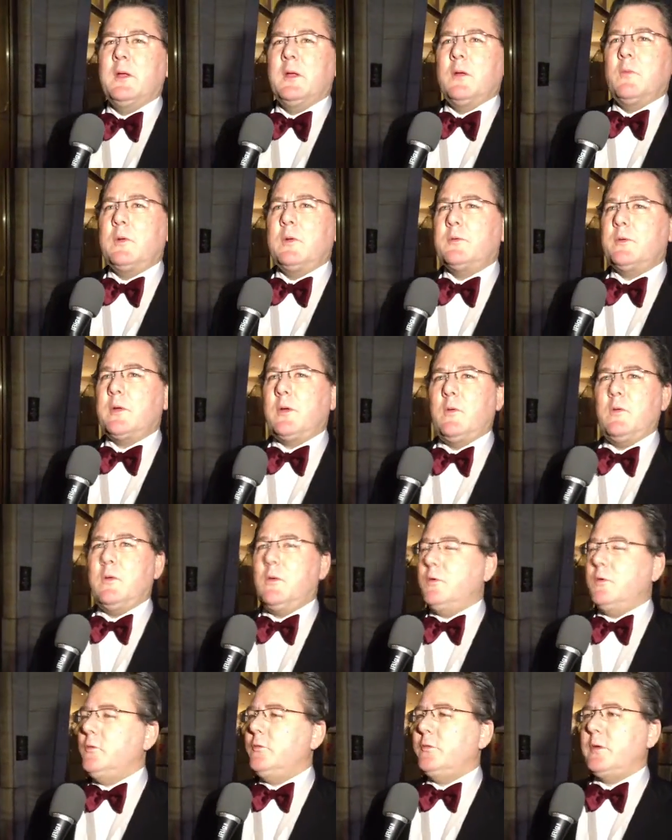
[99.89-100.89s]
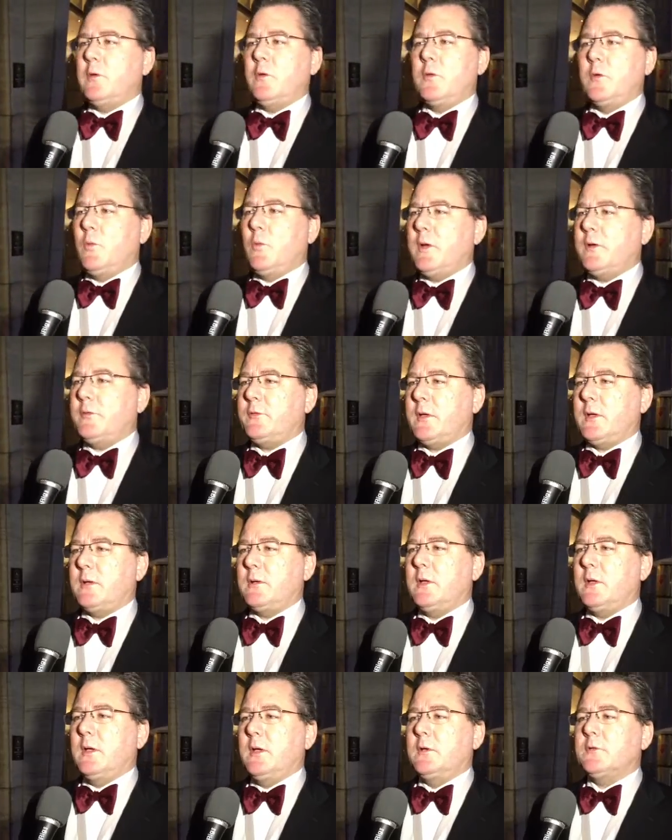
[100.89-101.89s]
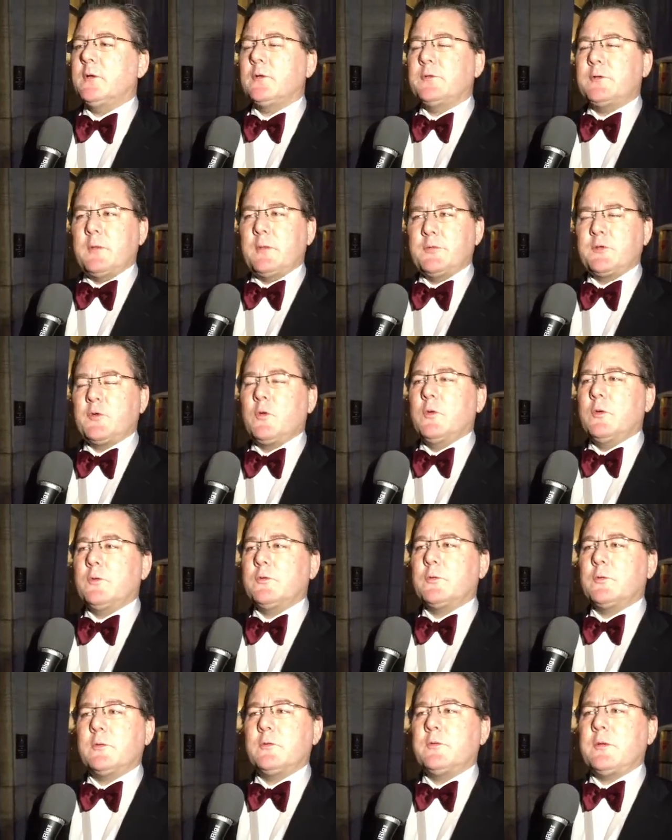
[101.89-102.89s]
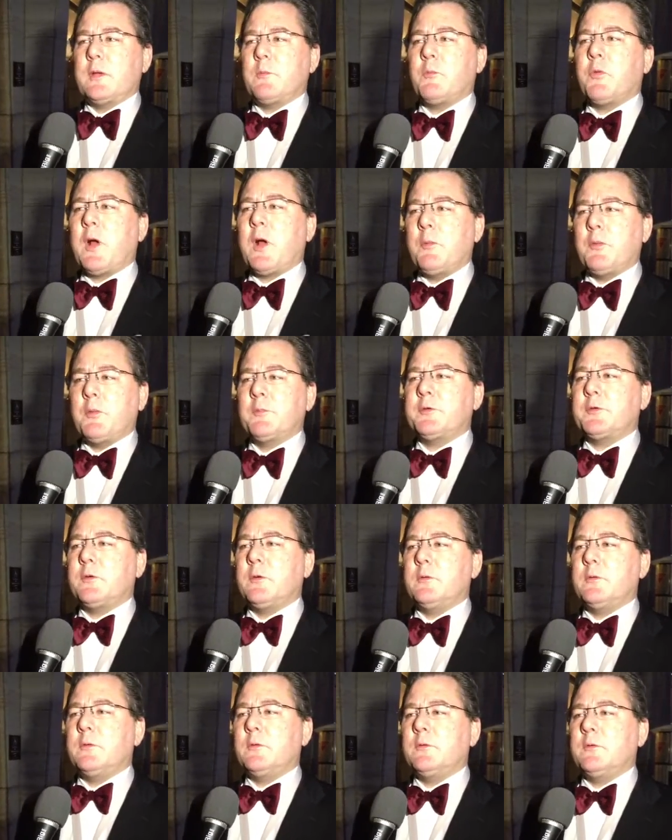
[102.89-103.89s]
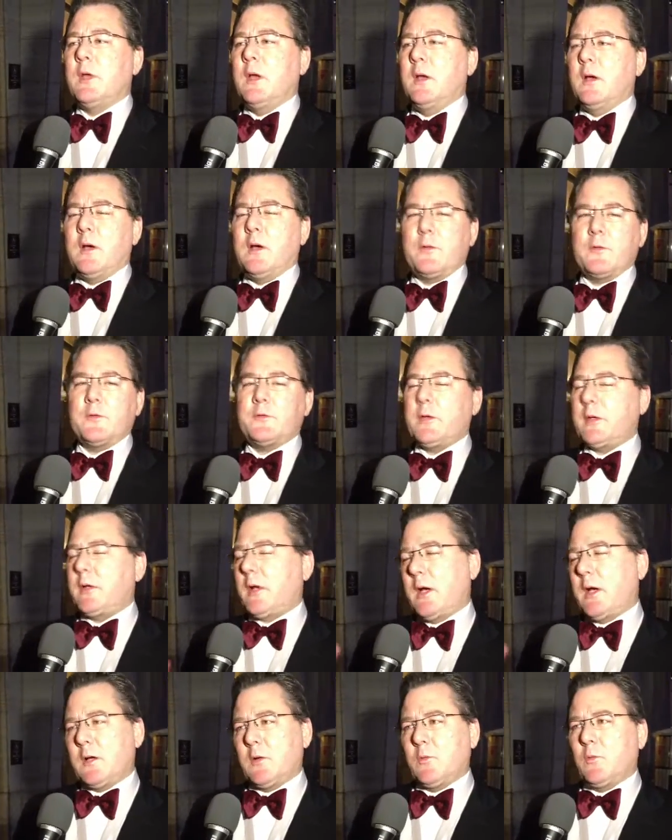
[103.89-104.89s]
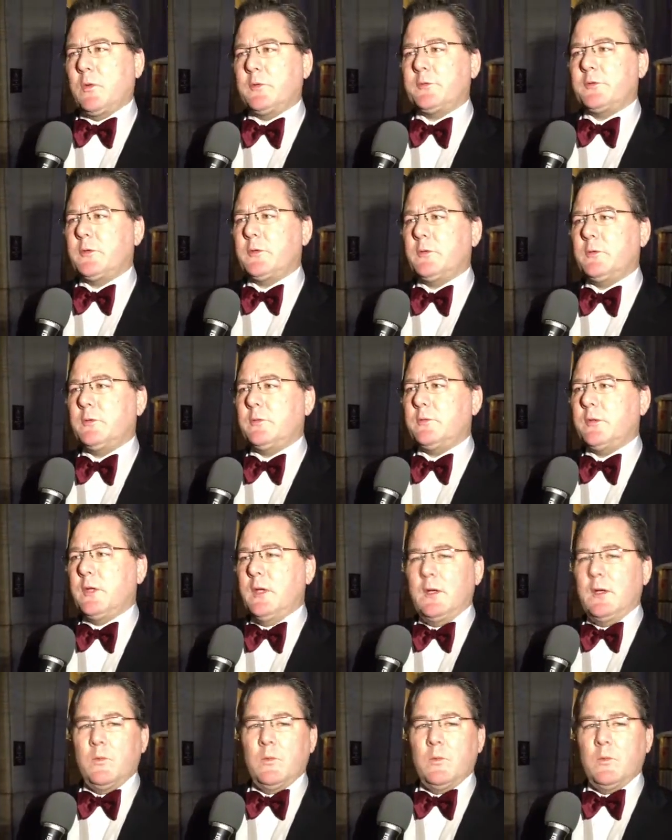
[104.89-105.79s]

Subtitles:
And we'd say, oh no, you send who you want to send. So some schools send problem students, others send honor roll students.